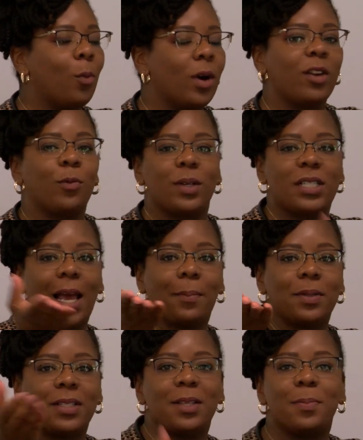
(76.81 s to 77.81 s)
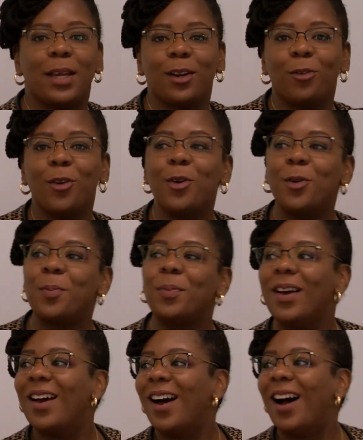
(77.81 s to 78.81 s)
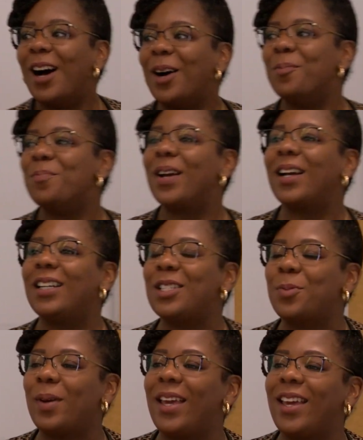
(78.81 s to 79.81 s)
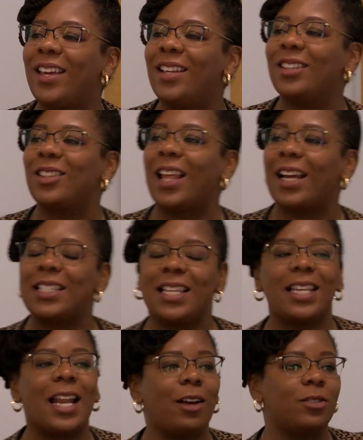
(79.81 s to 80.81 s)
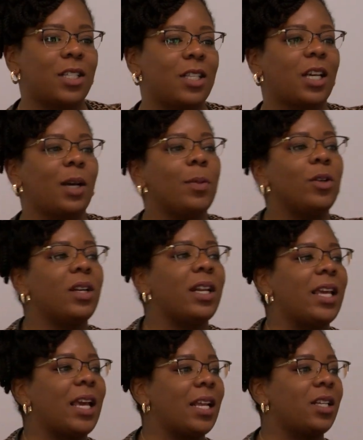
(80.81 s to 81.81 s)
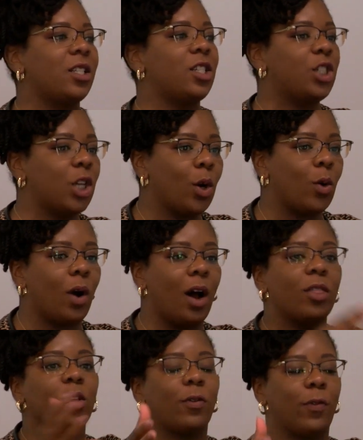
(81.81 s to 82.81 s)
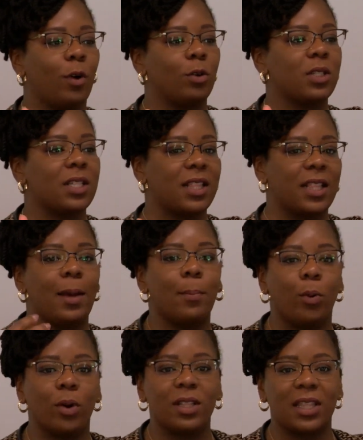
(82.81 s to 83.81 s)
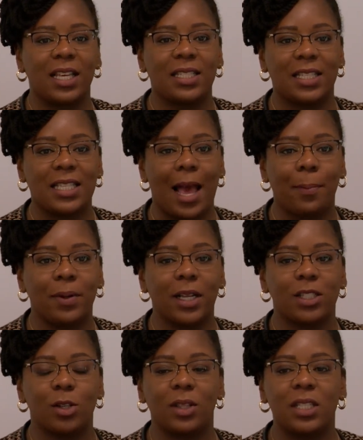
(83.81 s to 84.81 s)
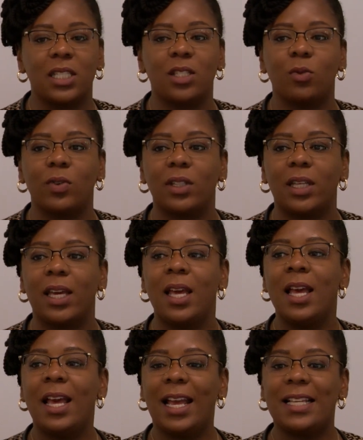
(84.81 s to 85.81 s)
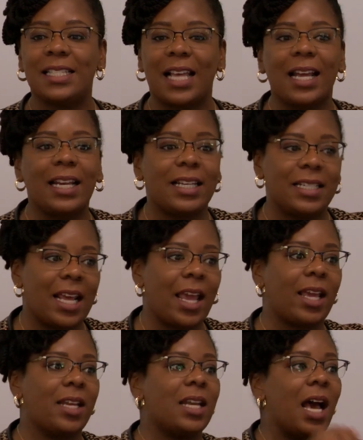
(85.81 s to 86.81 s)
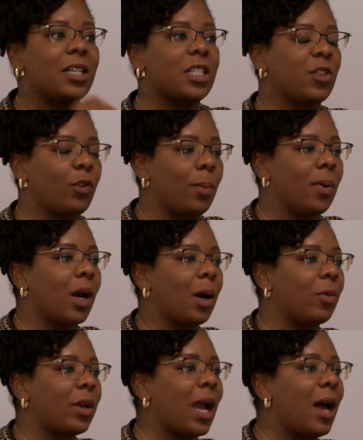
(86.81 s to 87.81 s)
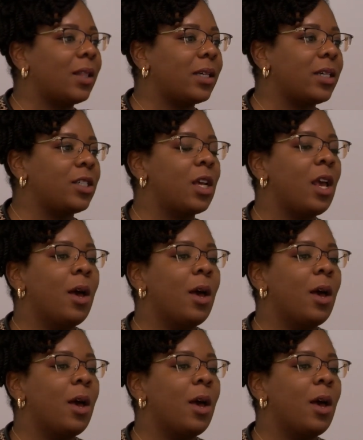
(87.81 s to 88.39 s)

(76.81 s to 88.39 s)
one of which happens to be in the room, um, because we like to get out into the community and show other folks important things that's happening. So this is a really exciting day, not just for Montgomery College,